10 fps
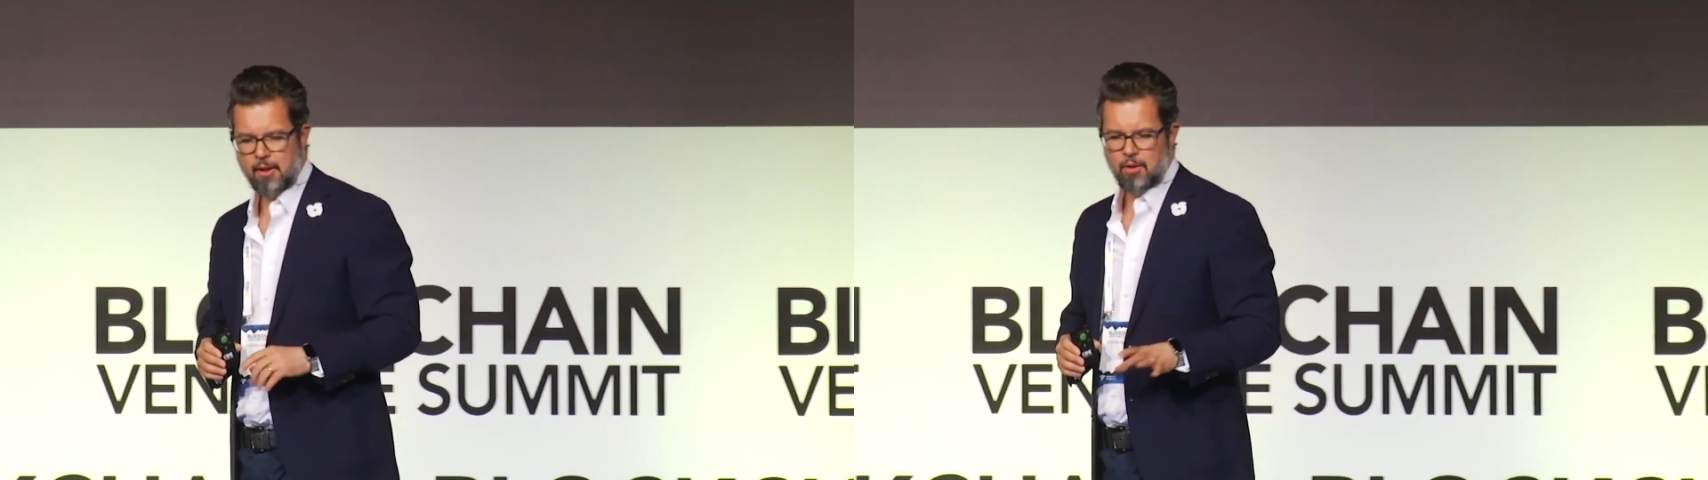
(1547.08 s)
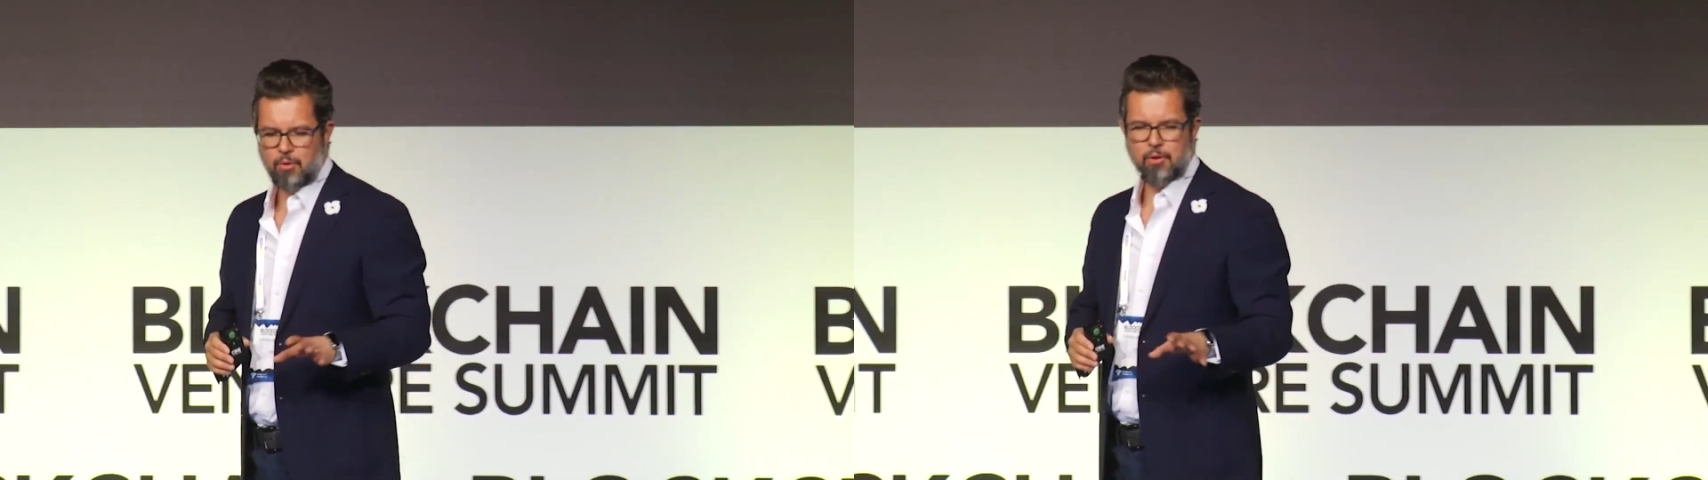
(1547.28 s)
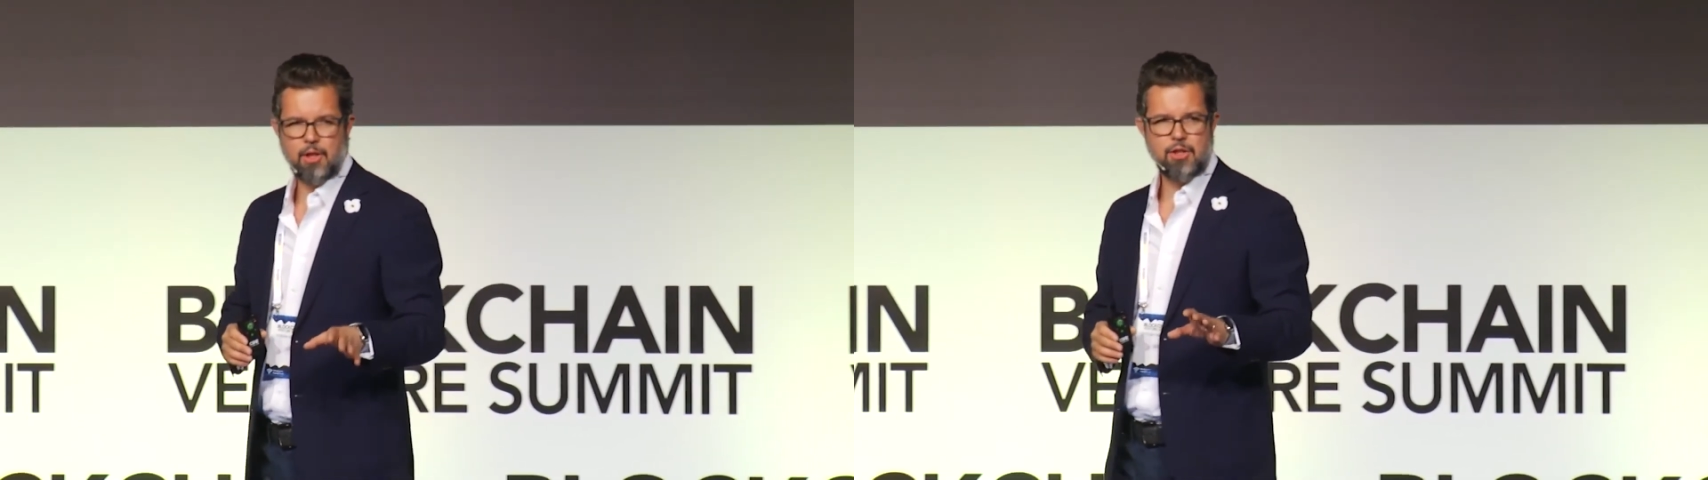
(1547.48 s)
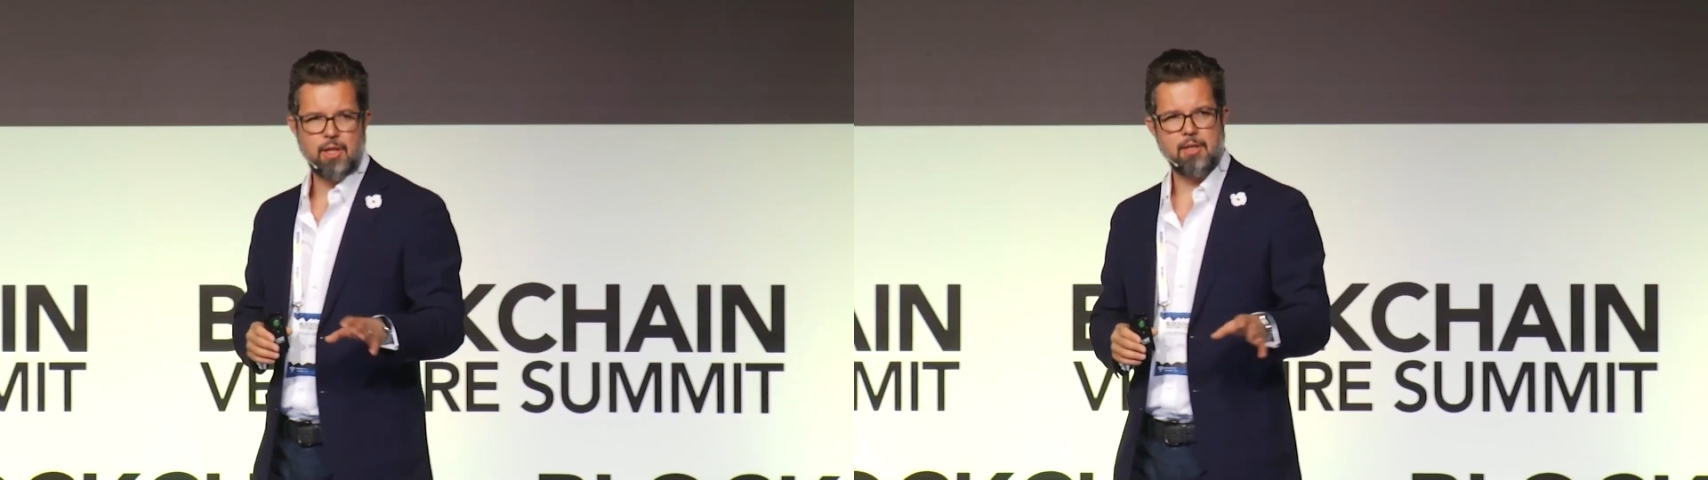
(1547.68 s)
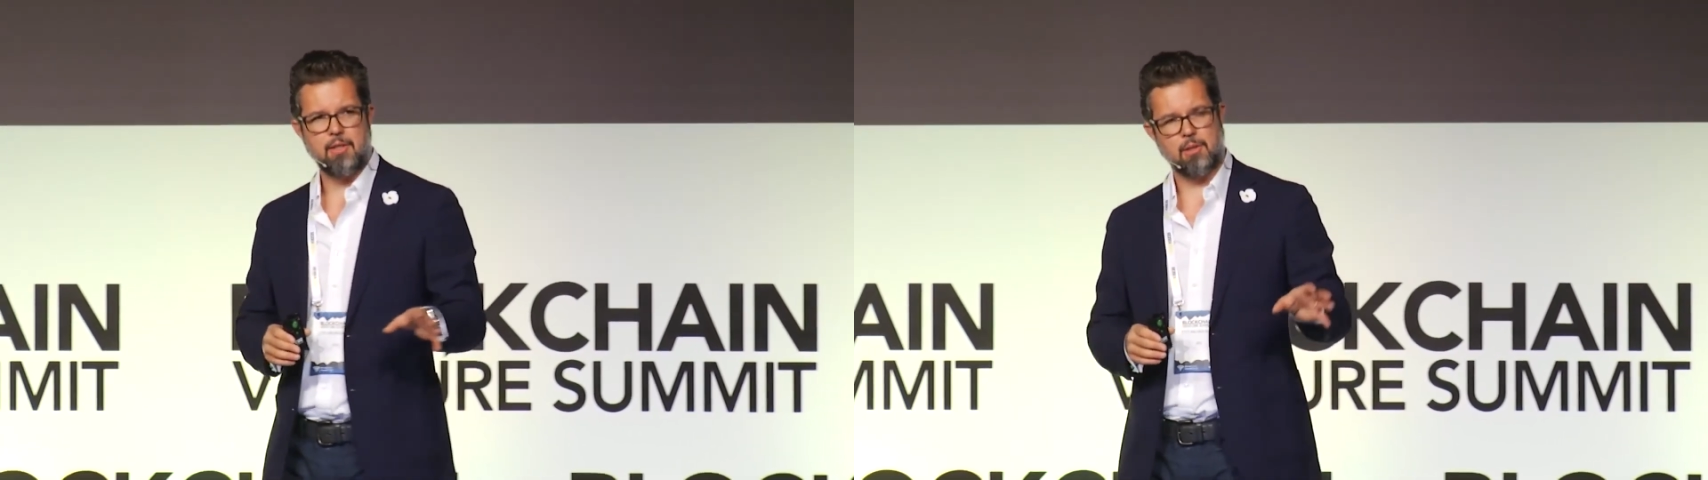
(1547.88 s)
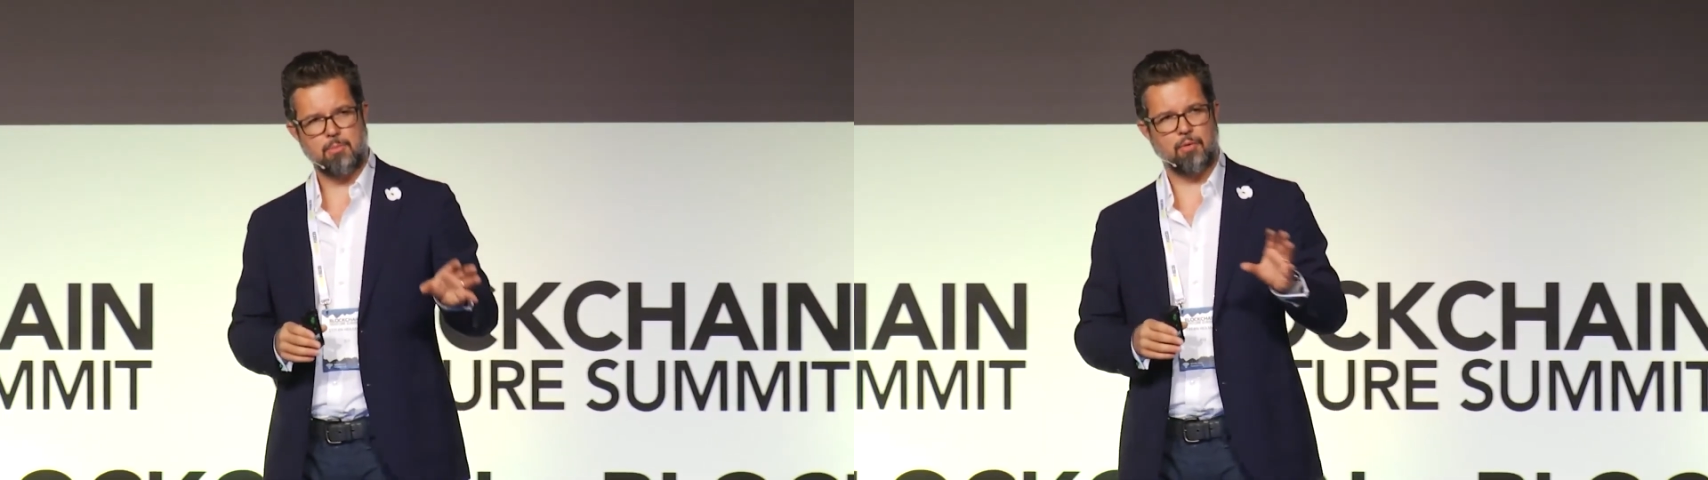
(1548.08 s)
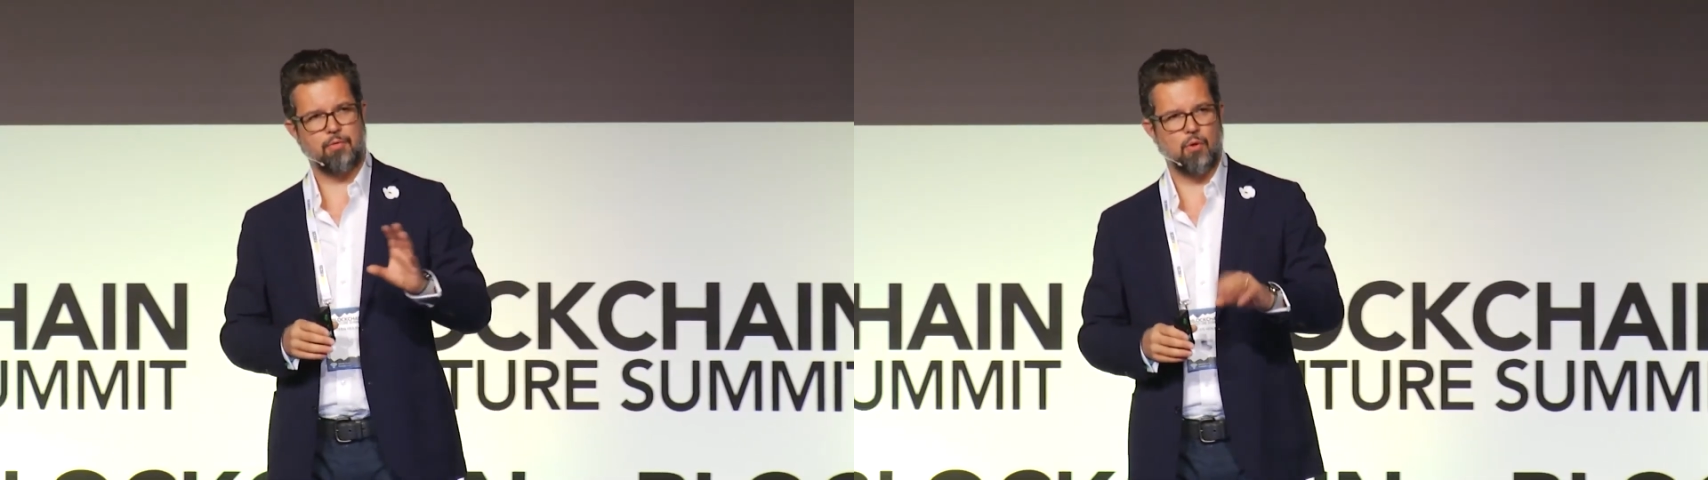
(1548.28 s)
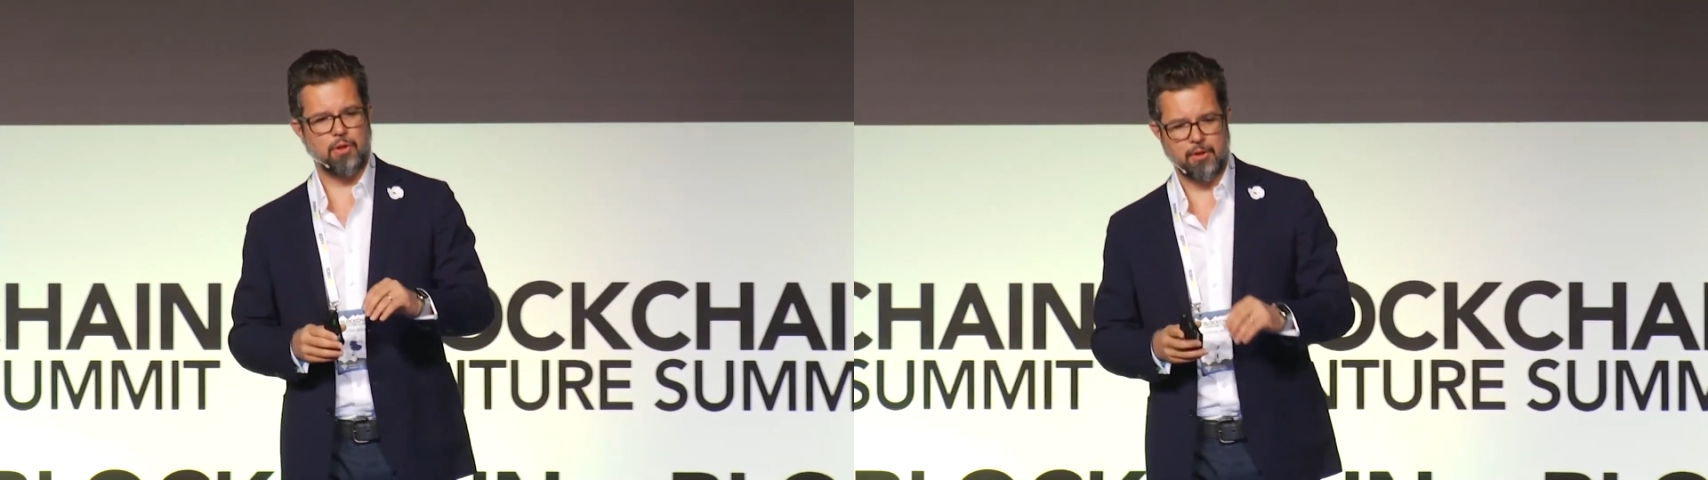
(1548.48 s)
Regulation as it's about
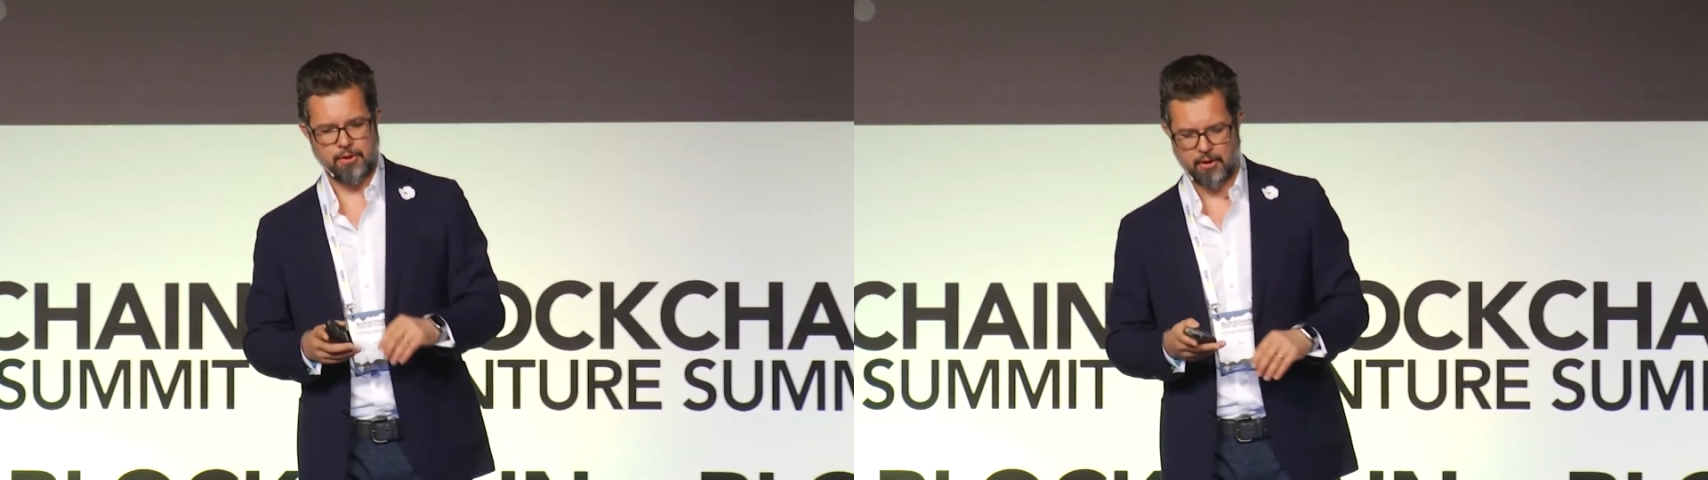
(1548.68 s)
foreigners,